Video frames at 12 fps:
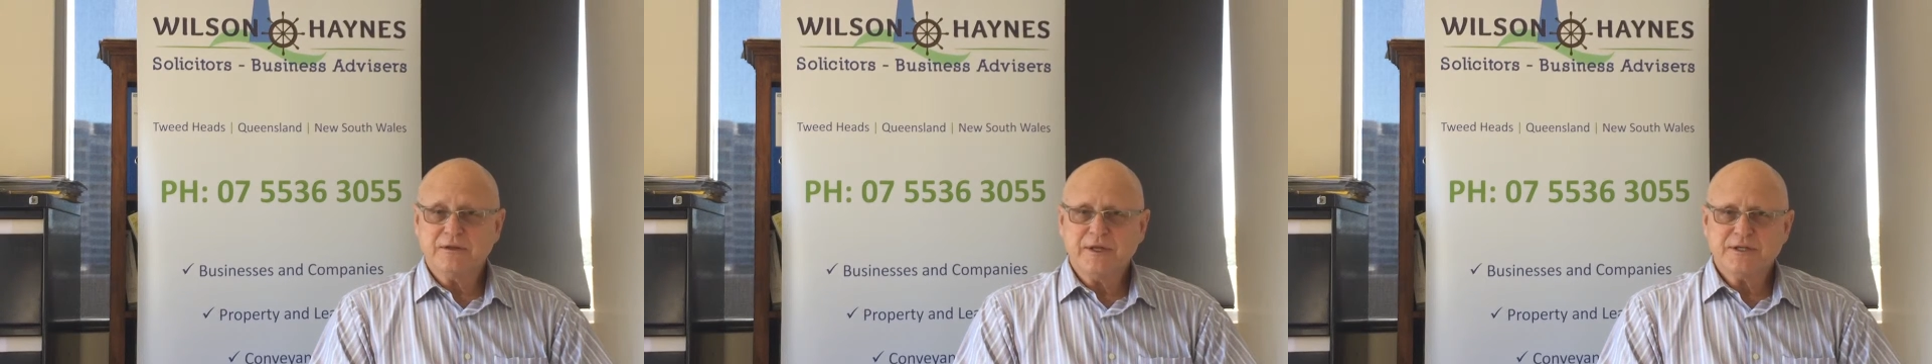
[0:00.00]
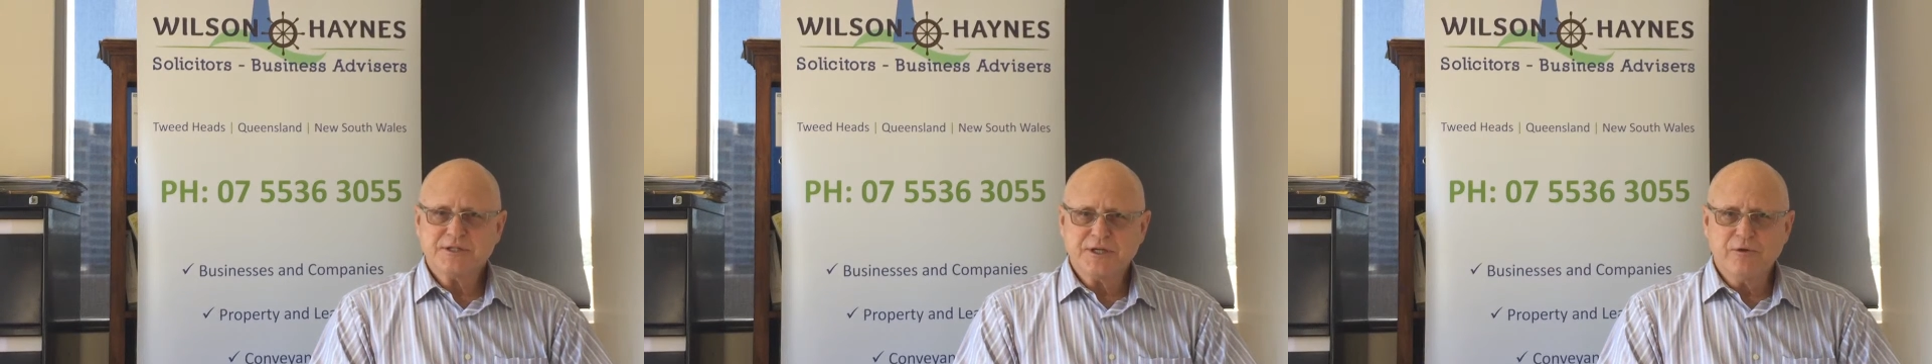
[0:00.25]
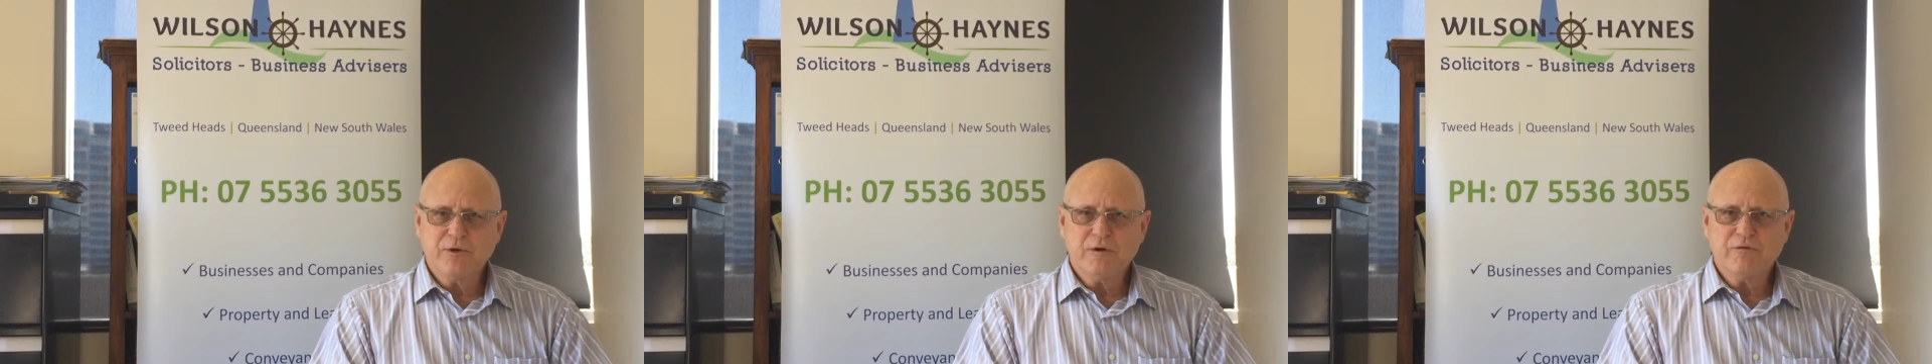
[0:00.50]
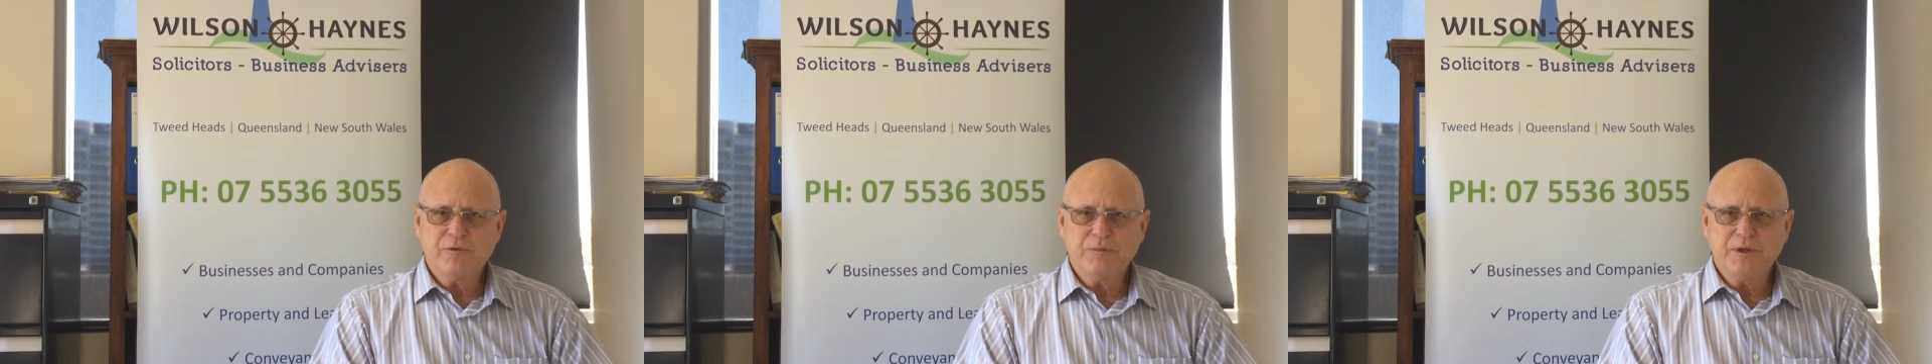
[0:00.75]
to the
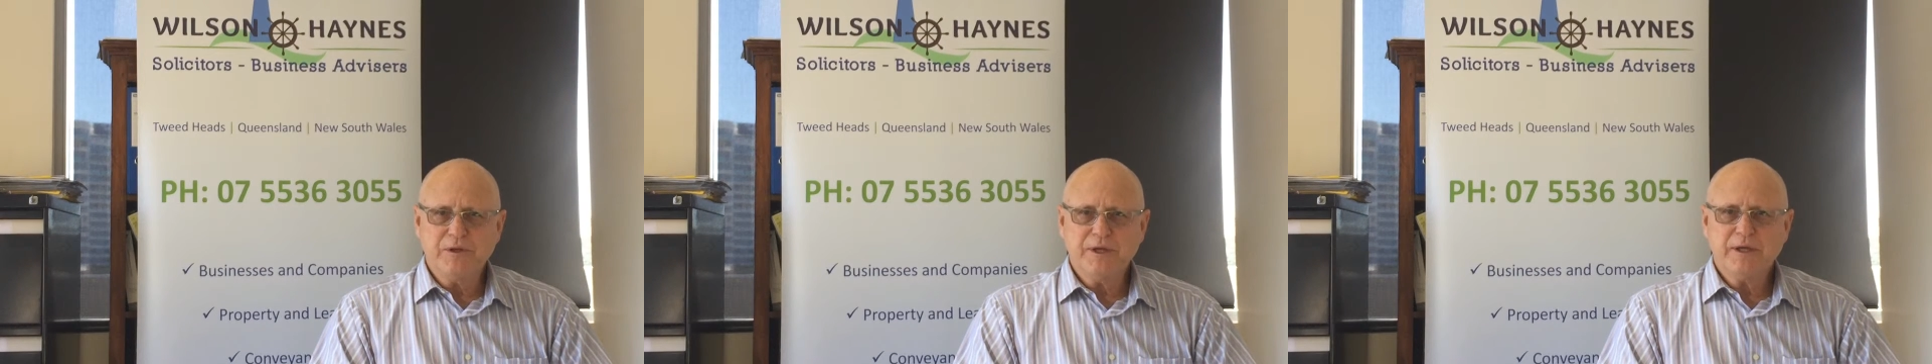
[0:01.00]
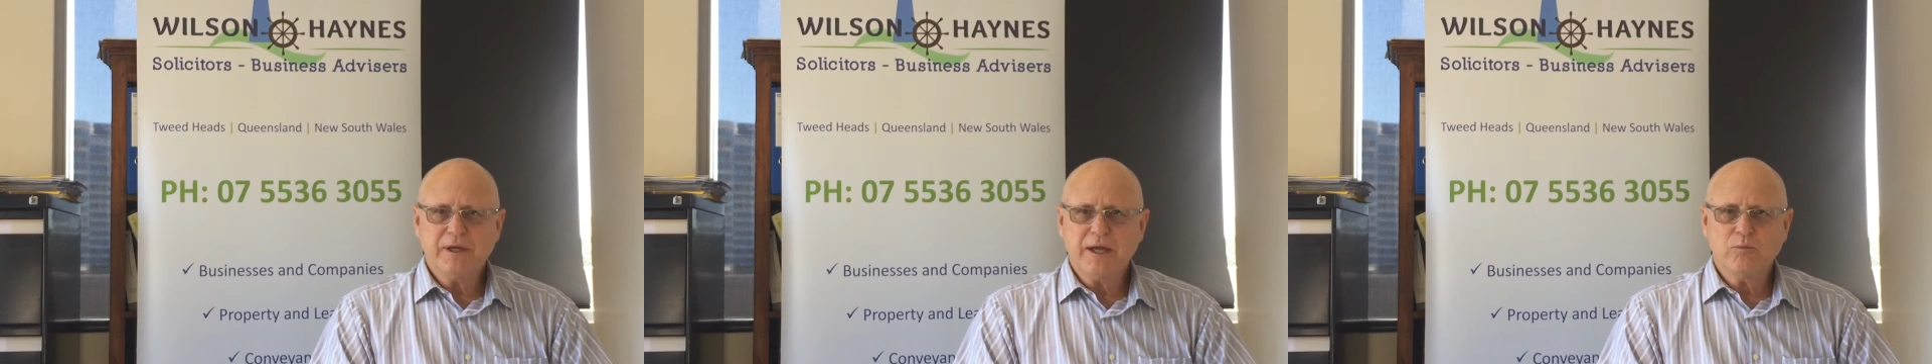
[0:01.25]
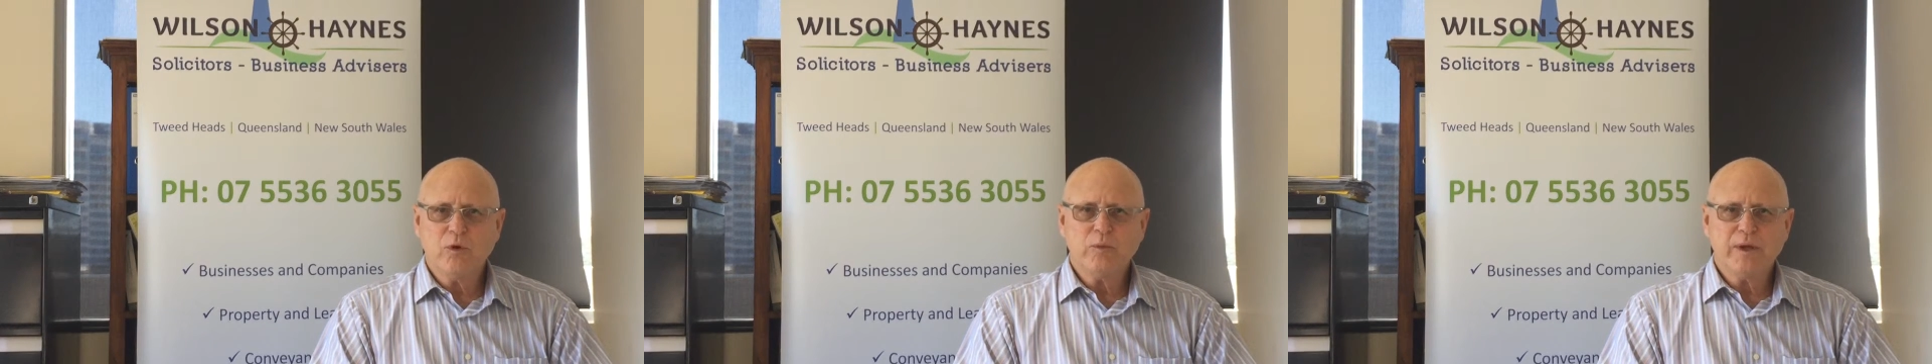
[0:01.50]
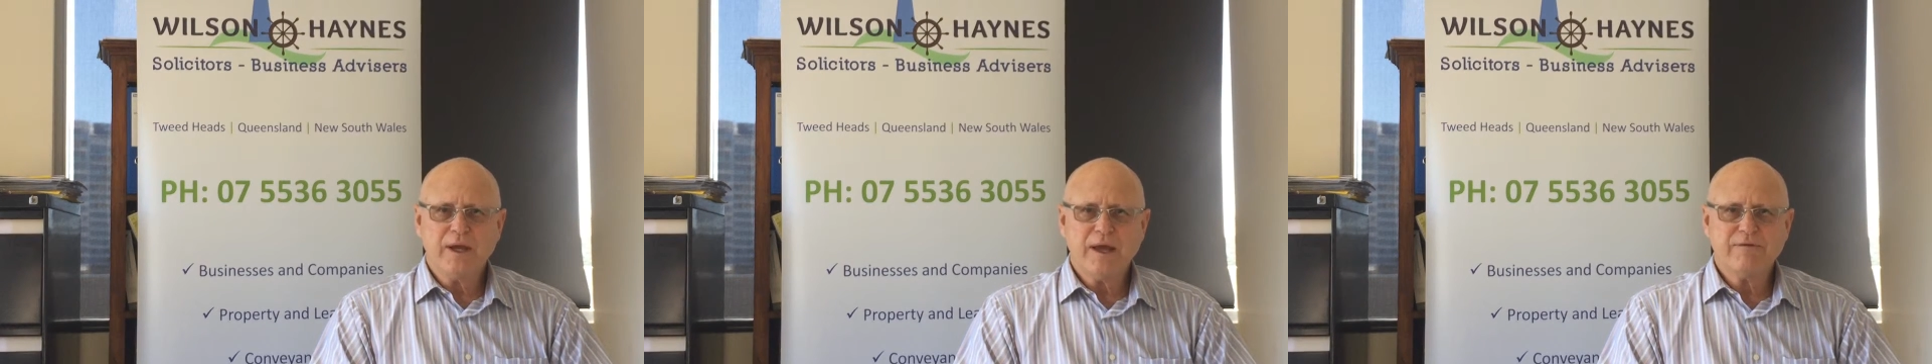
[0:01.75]
exterior of the building and
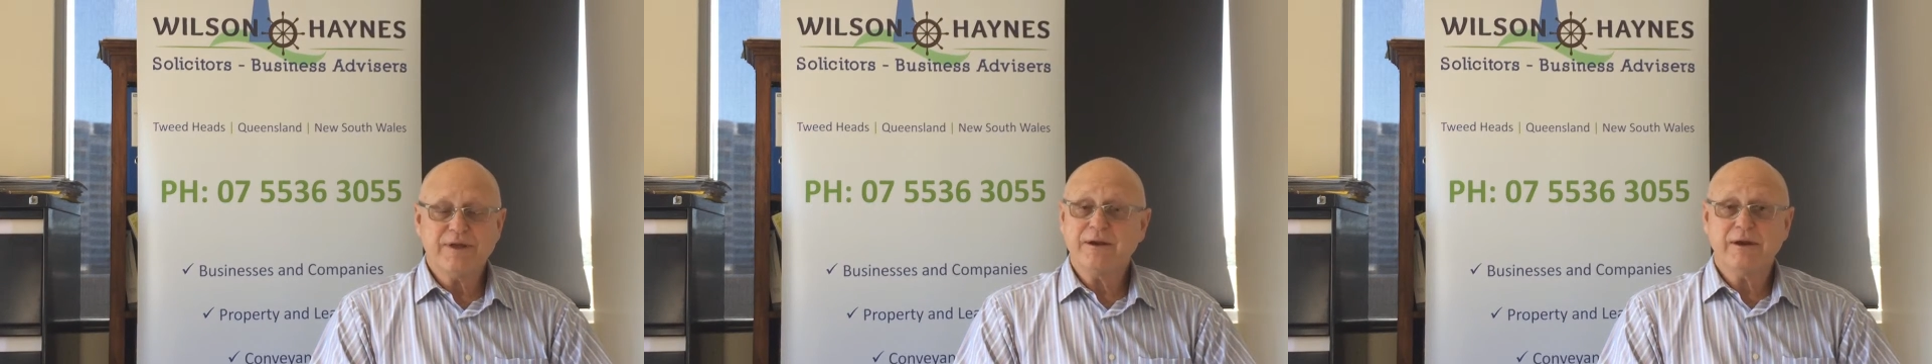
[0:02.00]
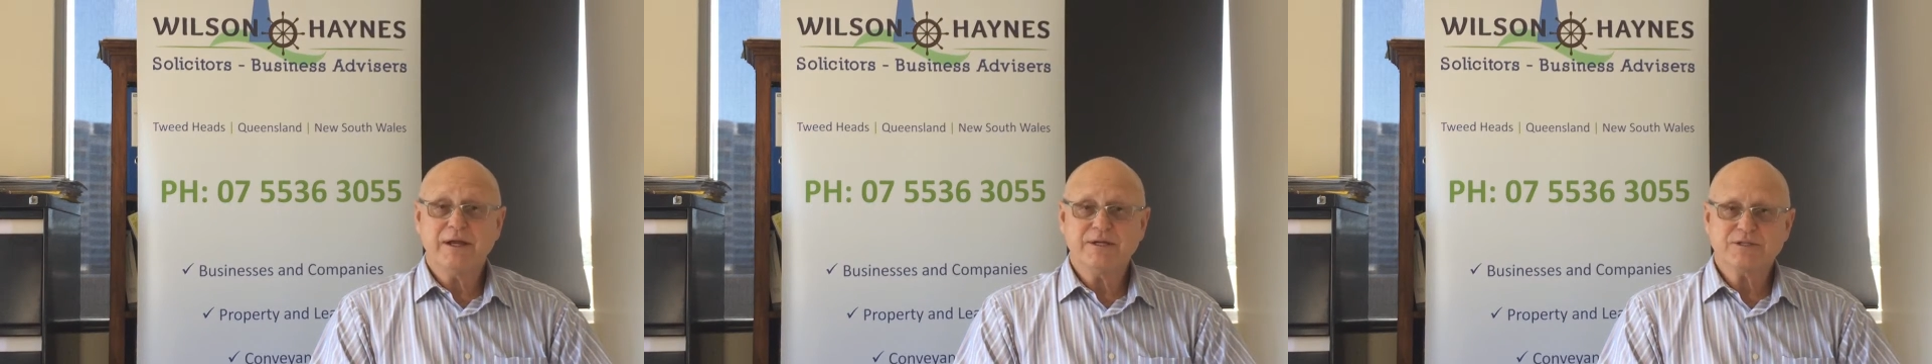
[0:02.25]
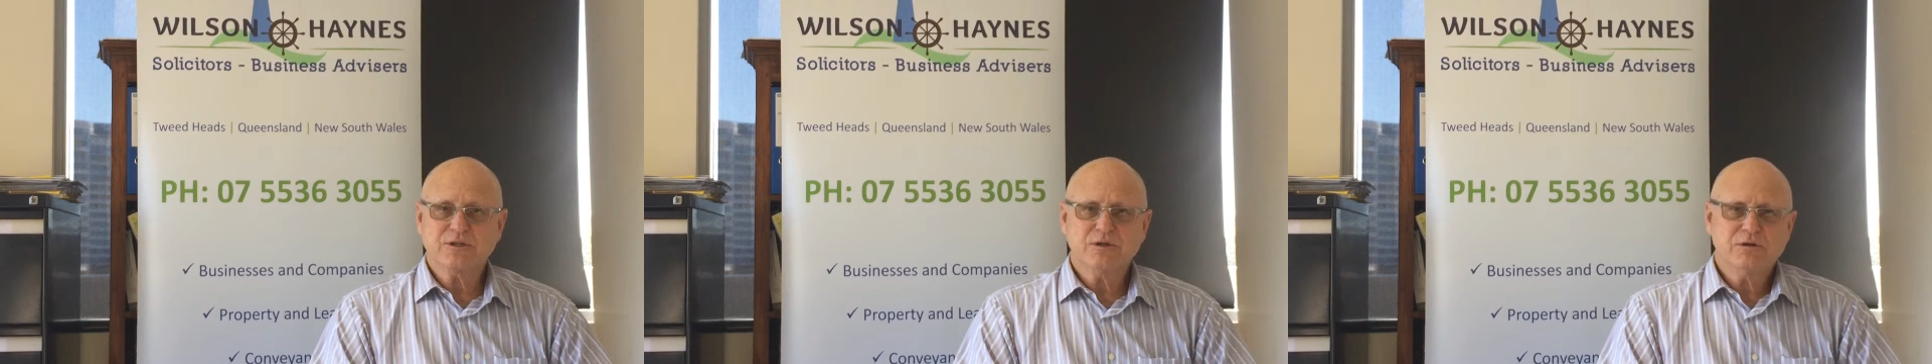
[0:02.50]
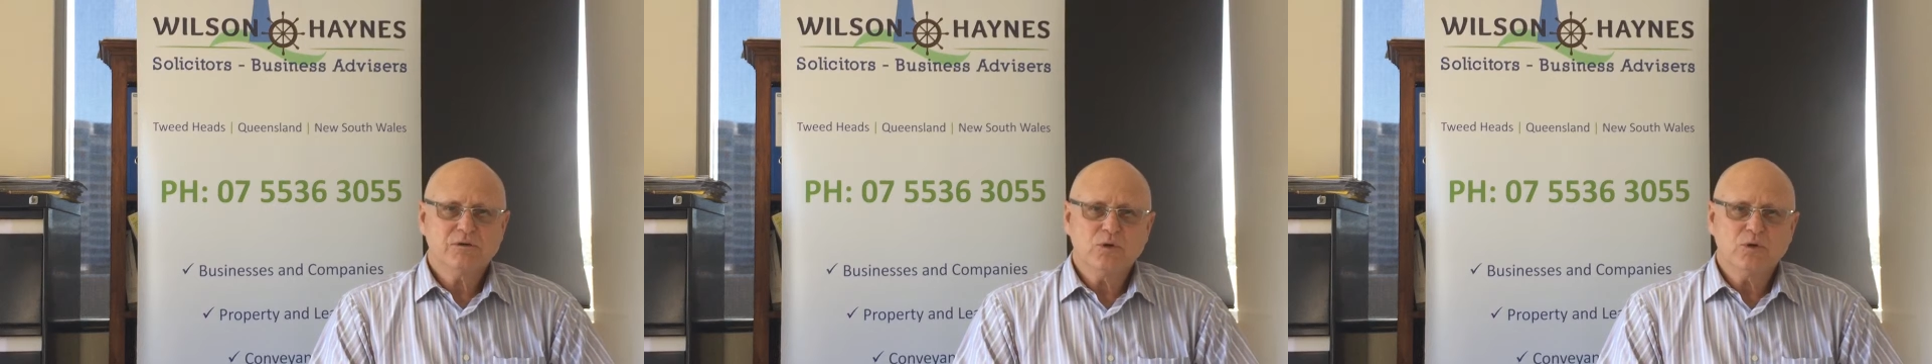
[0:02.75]
what we have here as